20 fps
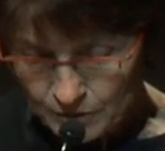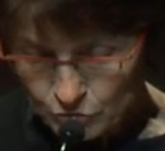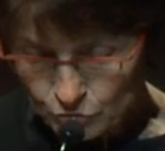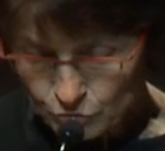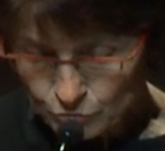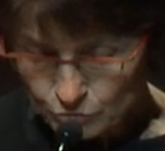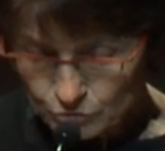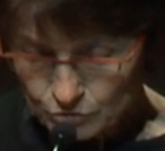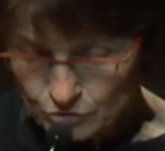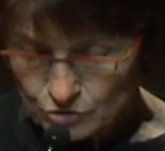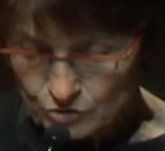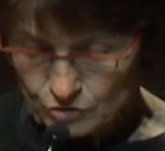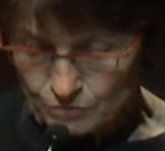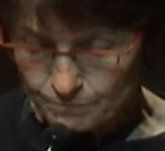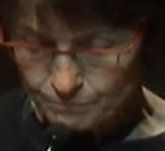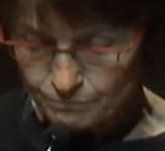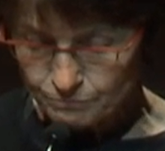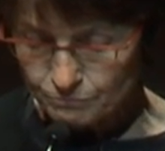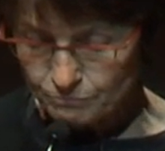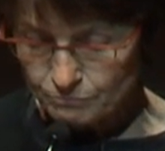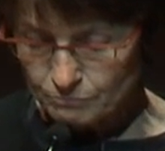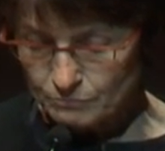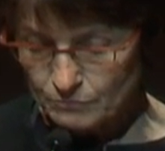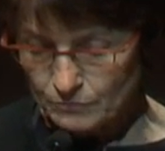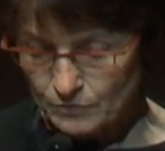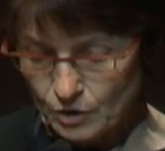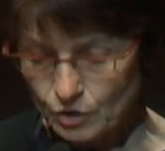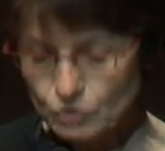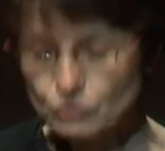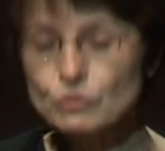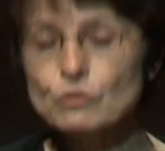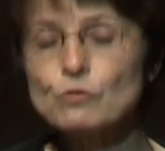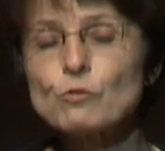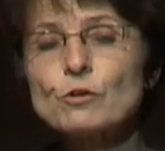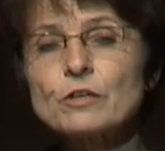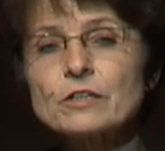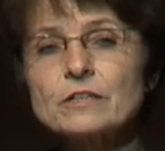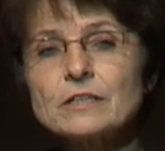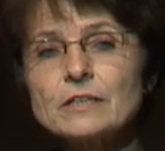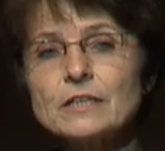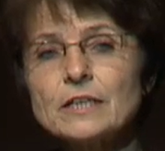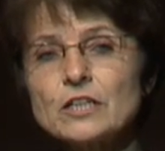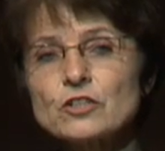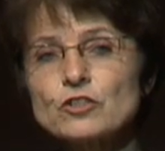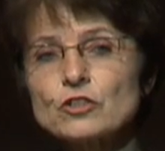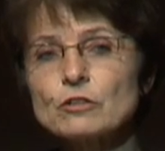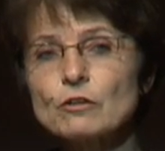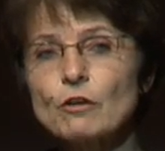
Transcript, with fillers: rules on the coordination